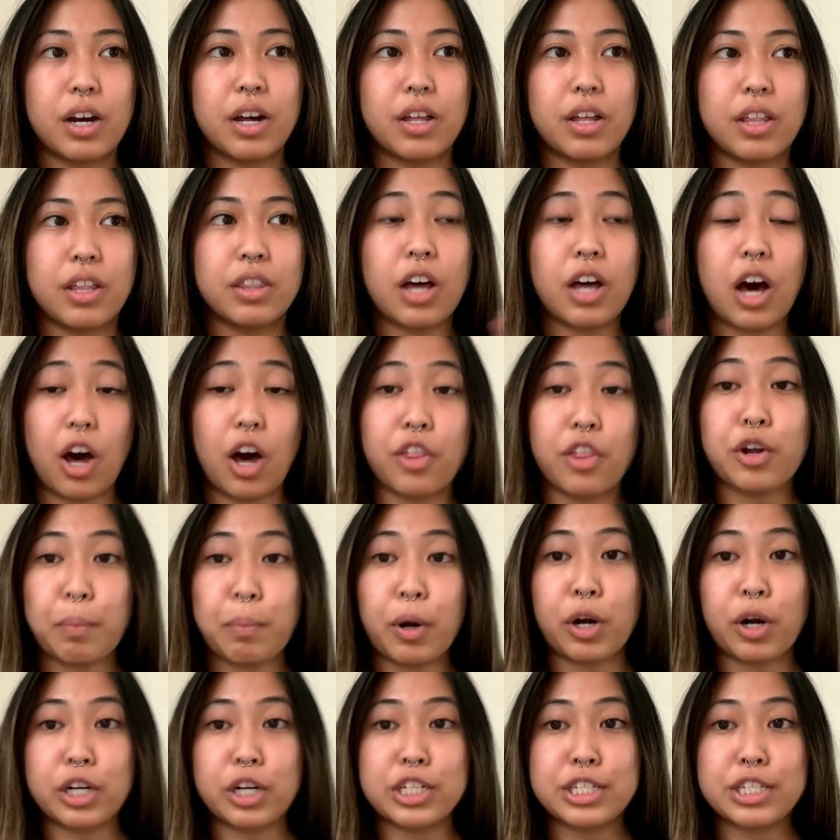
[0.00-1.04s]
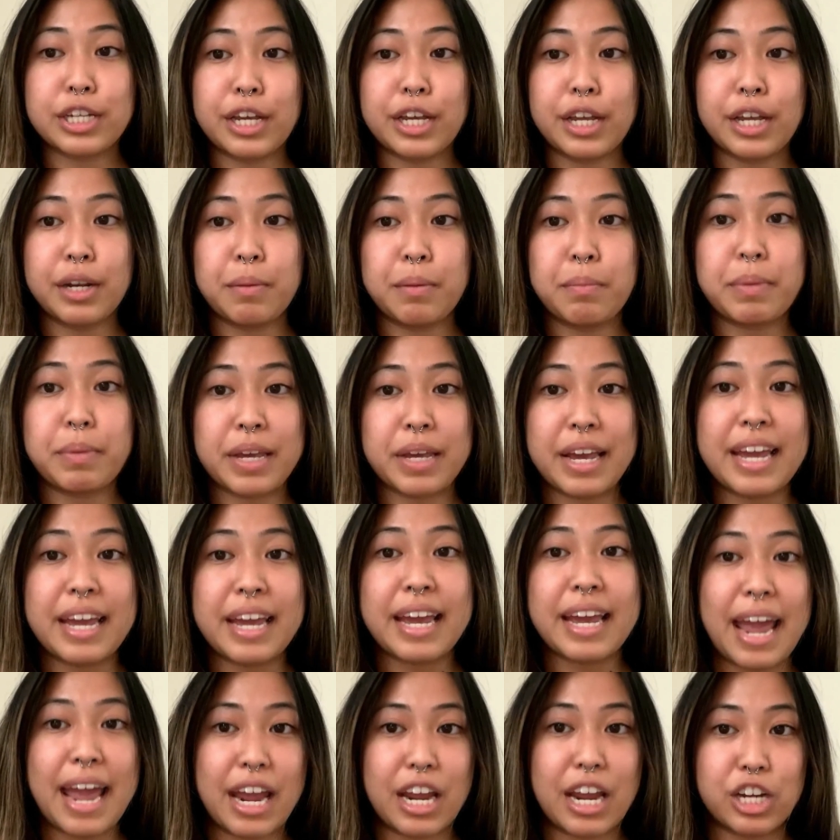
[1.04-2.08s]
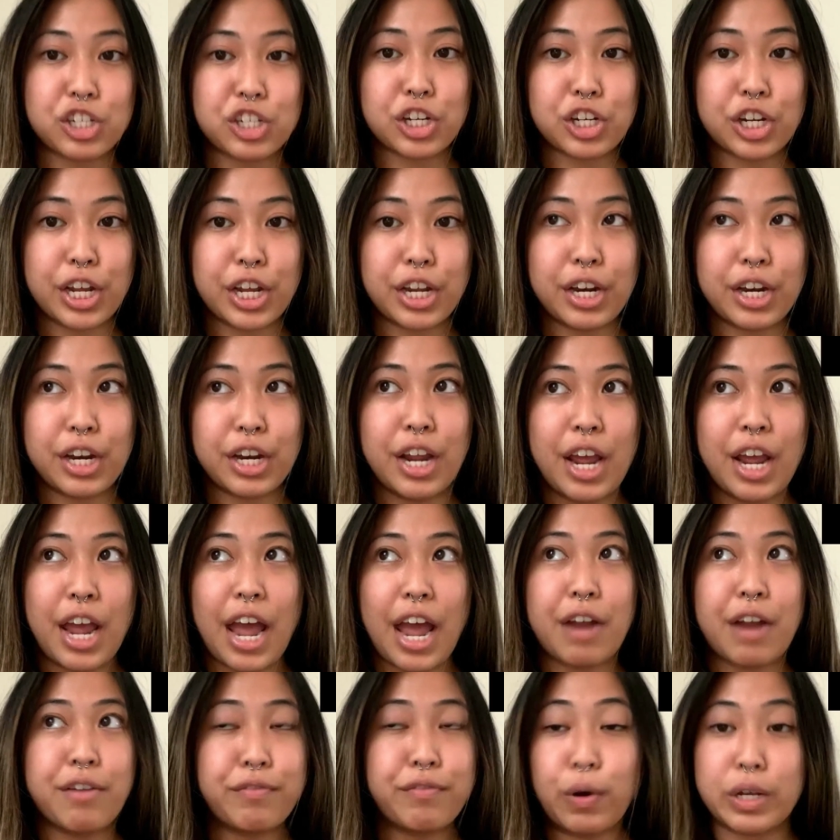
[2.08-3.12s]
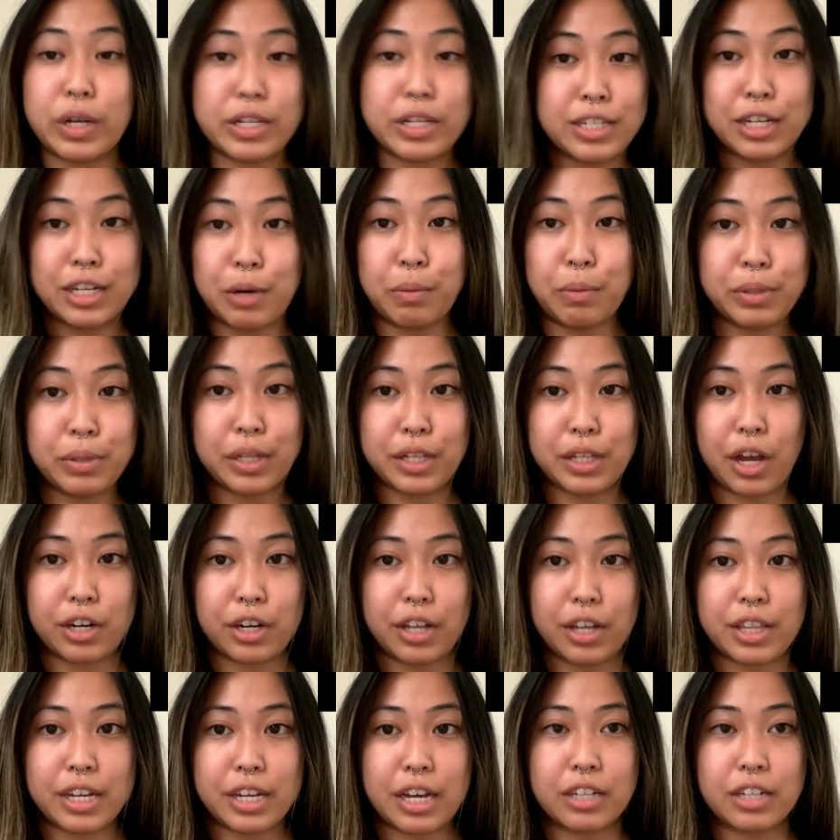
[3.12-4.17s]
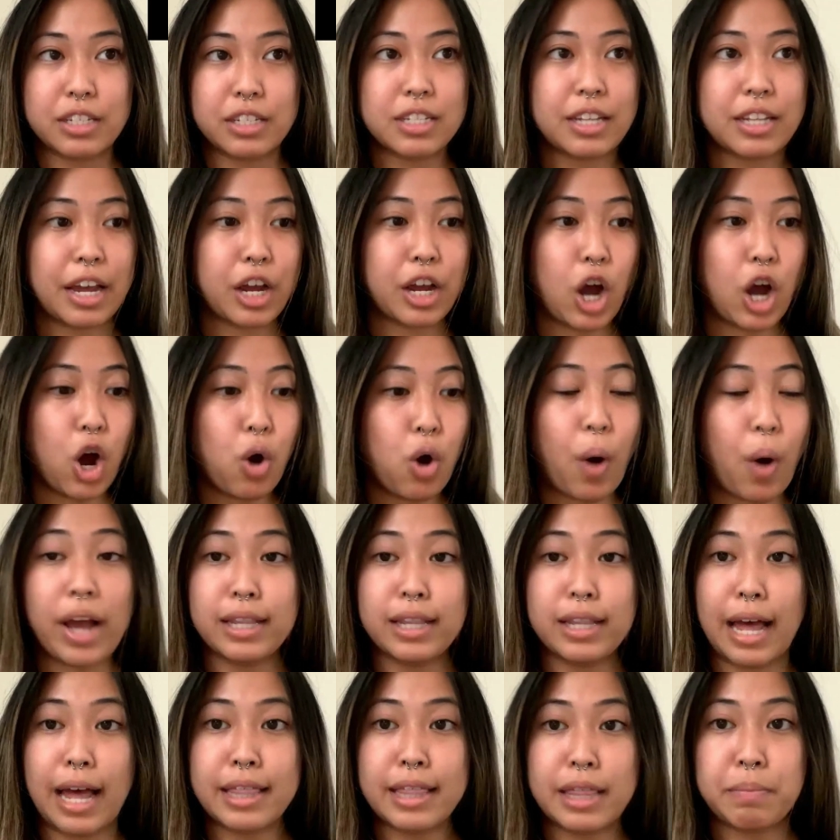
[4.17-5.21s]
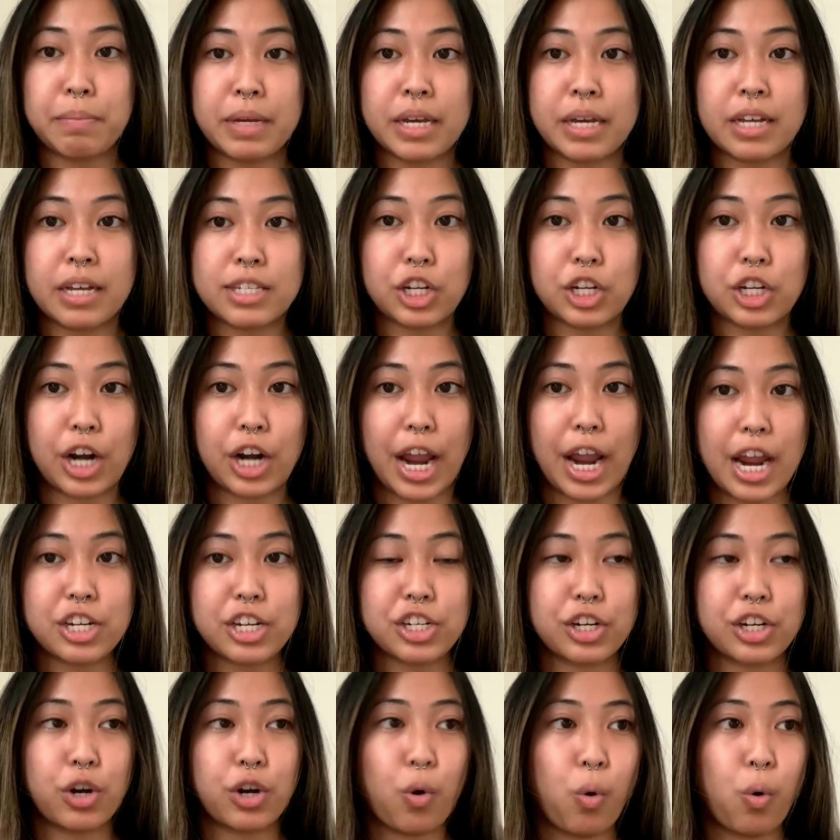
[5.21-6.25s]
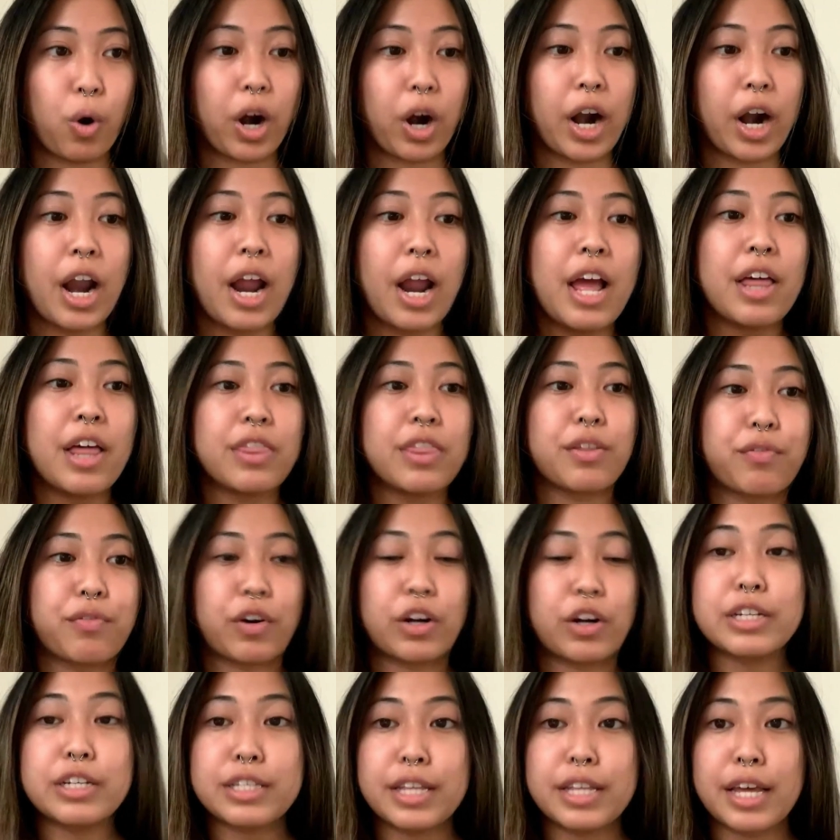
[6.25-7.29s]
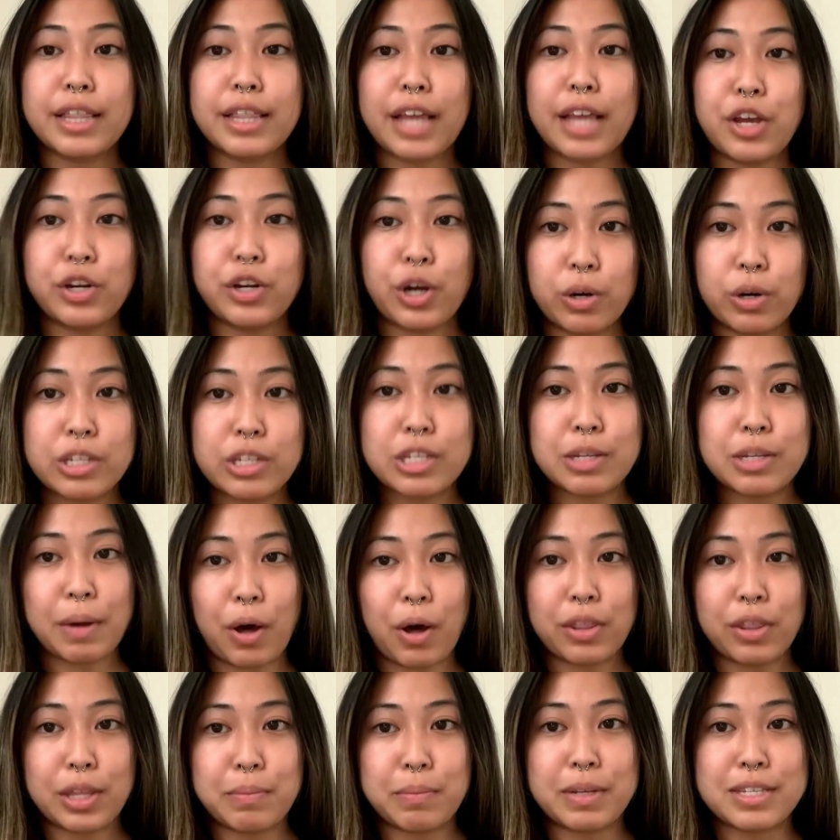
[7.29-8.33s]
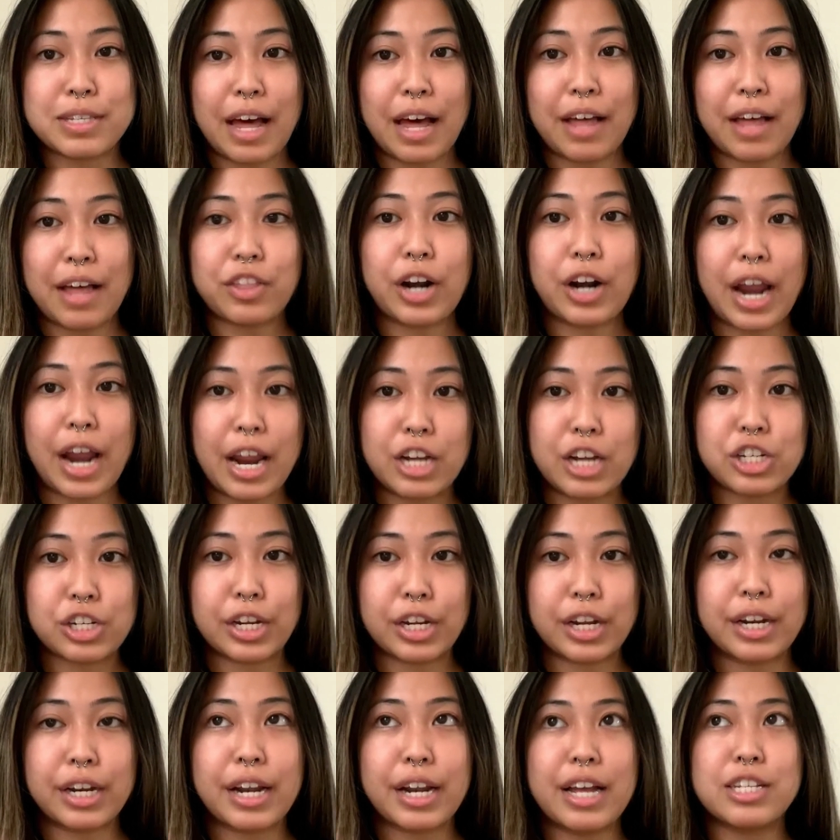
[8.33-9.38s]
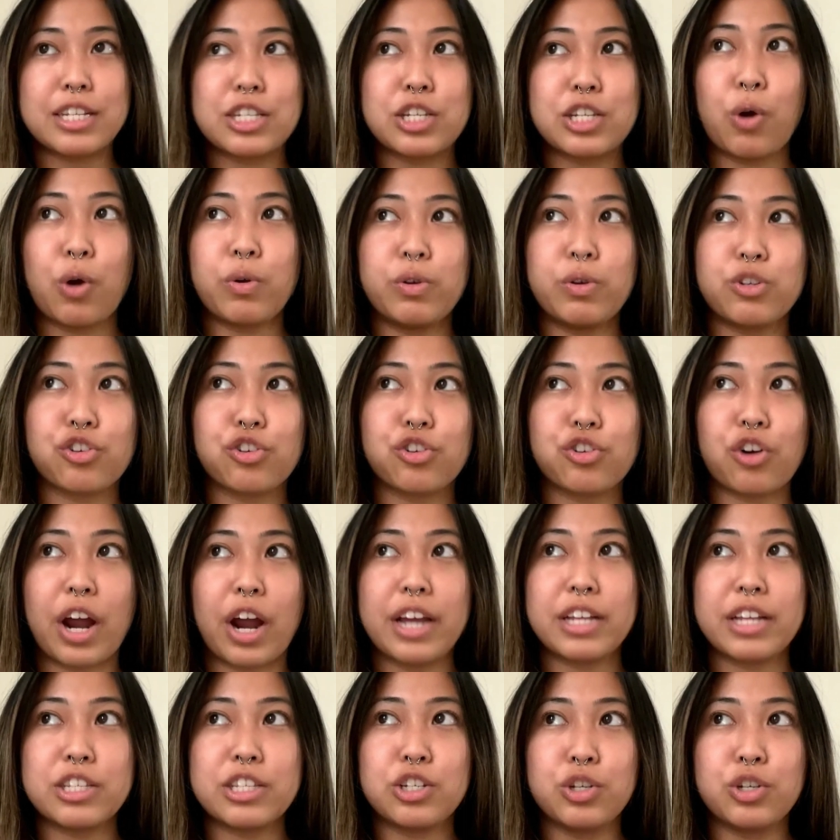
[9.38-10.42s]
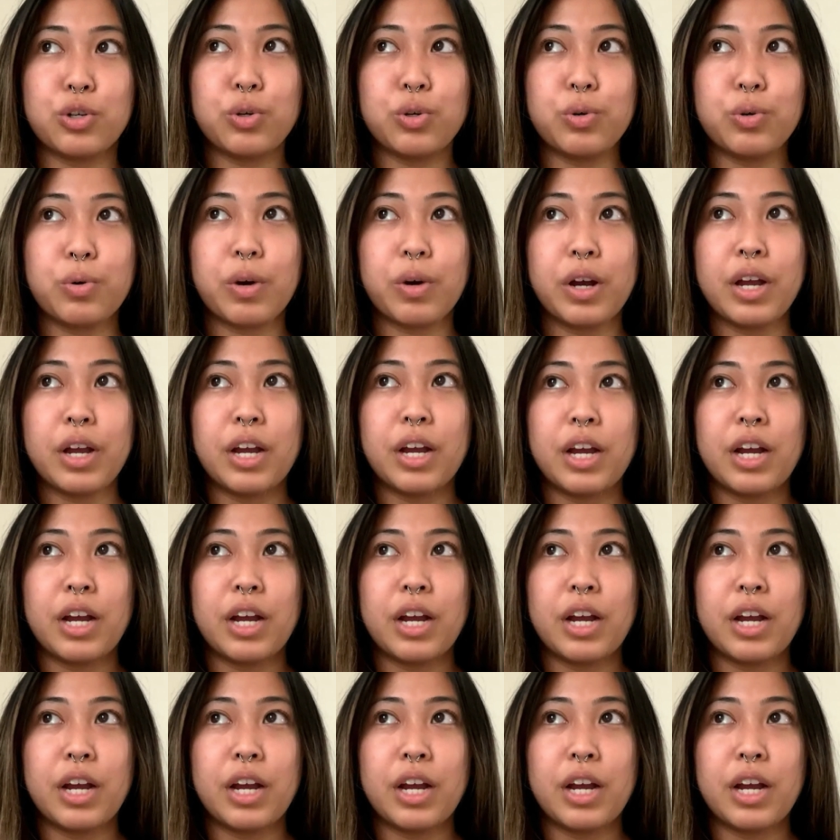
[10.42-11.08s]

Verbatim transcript: the other person being Asian and focusing completely on nothing else. It's like, oh, I like them because they're Asian, or the first thing that you notice about them is that they're Asian. And so you try to